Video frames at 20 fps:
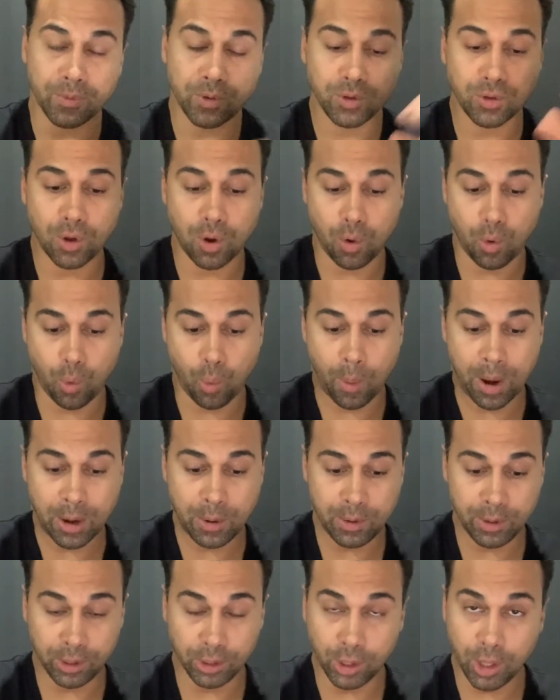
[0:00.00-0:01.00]
So when
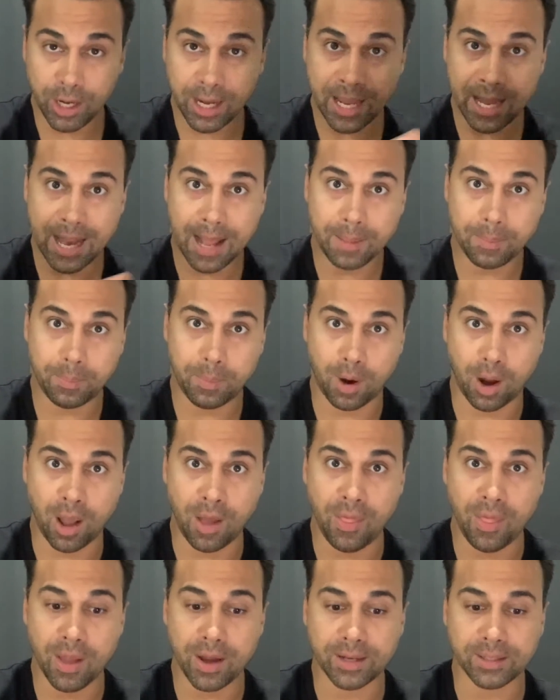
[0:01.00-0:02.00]
you're looking at
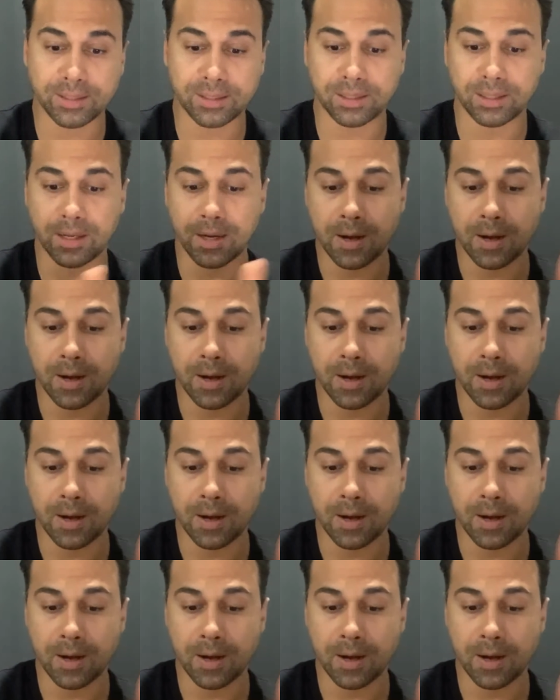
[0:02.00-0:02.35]
products